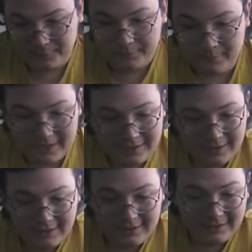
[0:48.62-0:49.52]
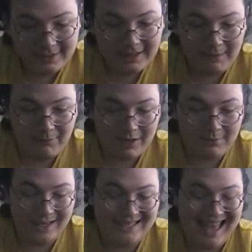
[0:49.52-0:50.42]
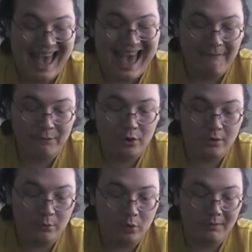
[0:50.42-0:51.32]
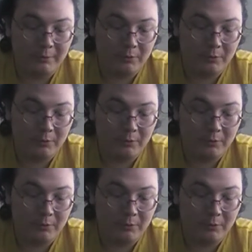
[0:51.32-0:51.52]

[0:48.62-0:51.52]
basically this game takes place after the movie,